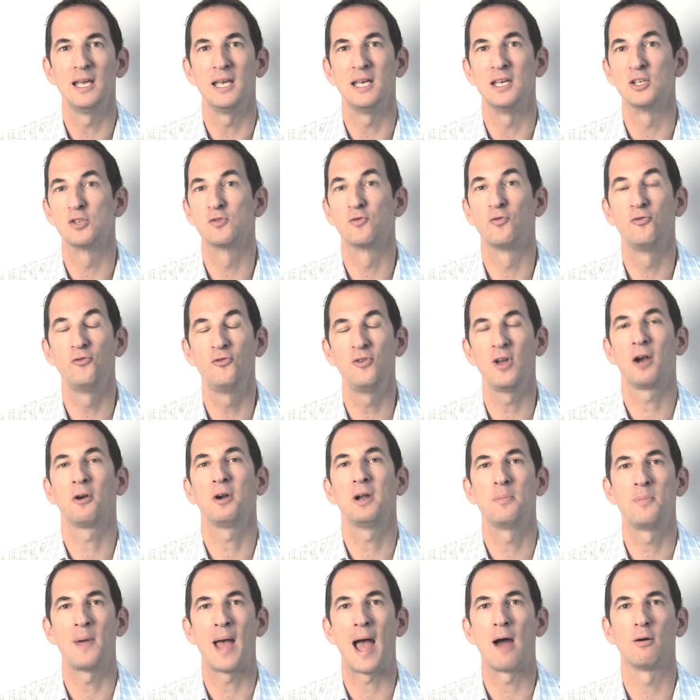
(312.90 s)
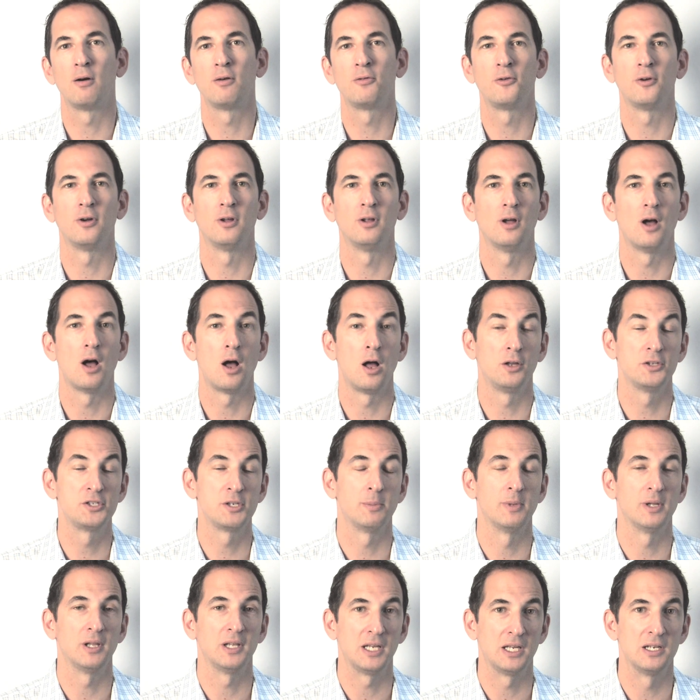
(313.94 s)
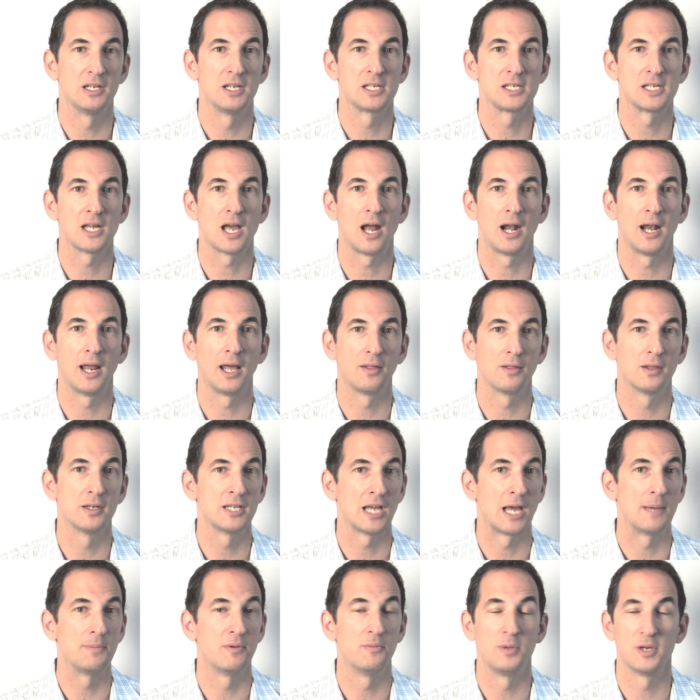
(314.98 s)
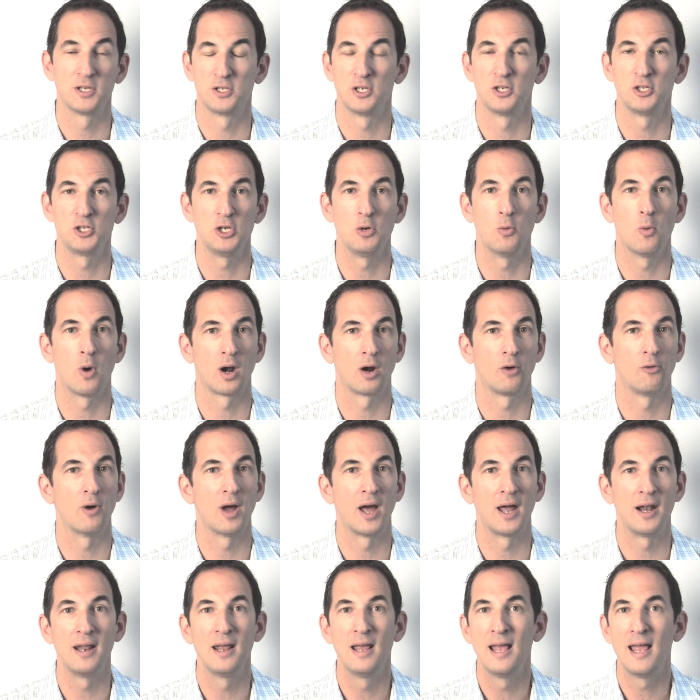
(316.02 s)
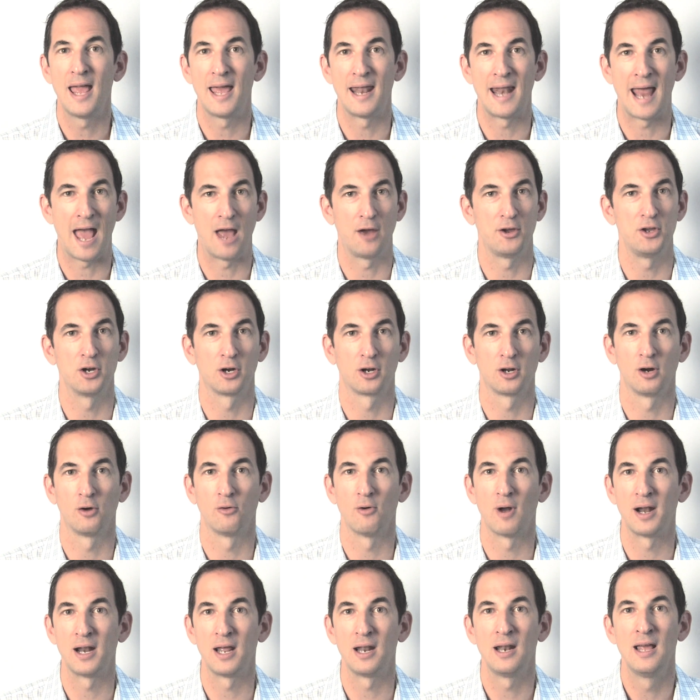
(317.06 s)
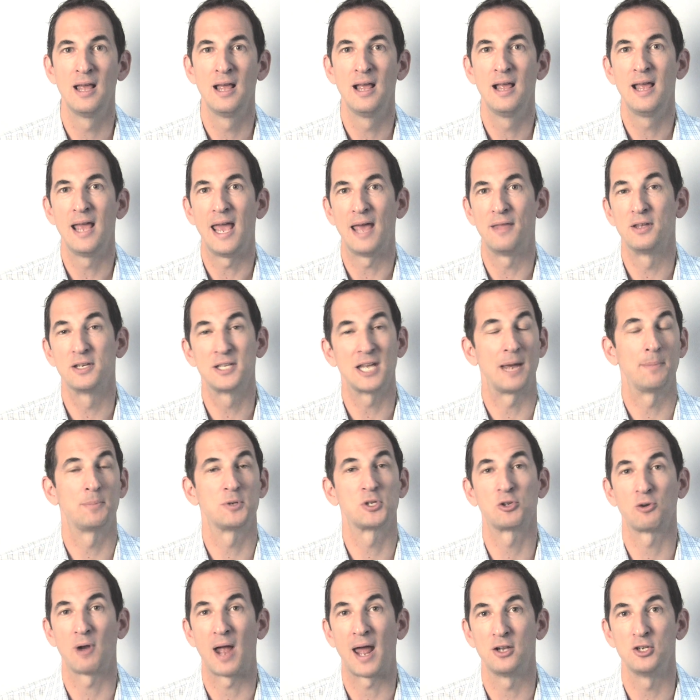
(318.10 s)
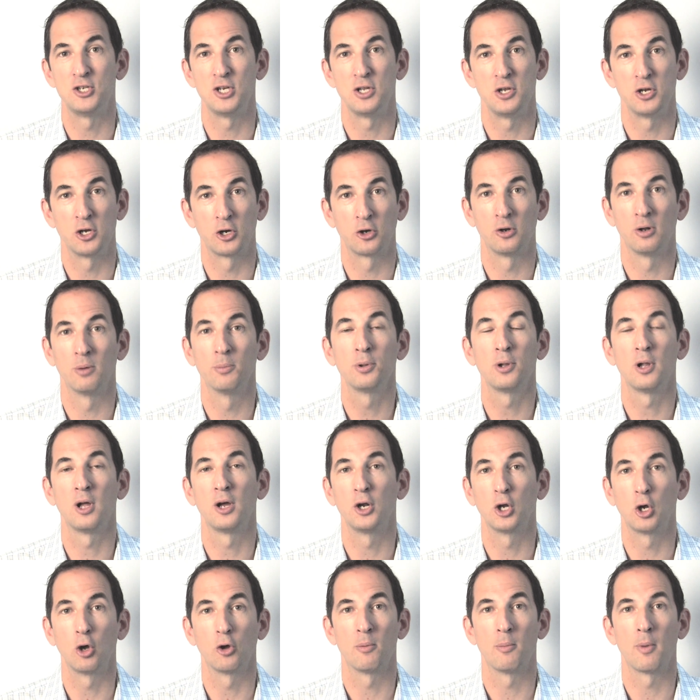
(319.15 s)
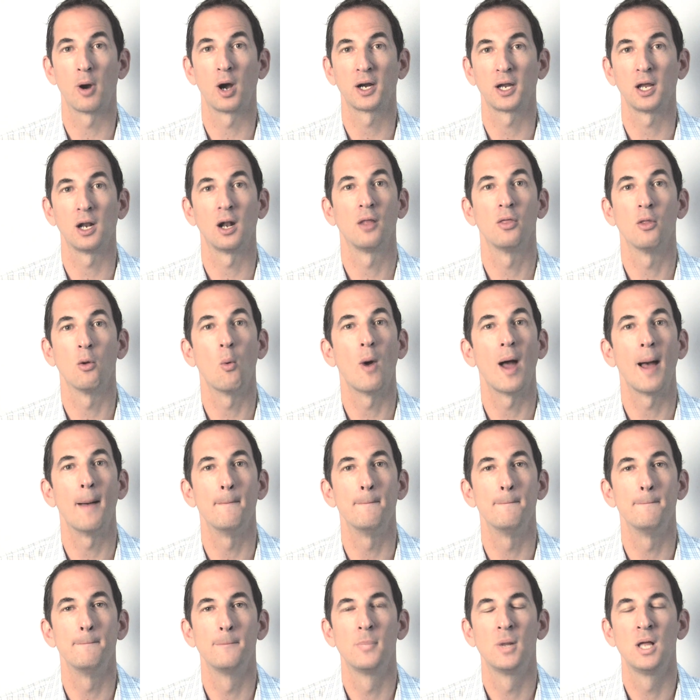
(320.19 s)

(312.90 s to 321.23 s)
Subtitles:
is very powerful ultimately in deciding the type of business you want to run and how you're going to run it, and the type of strategy that you're going to employ to go to market on the web.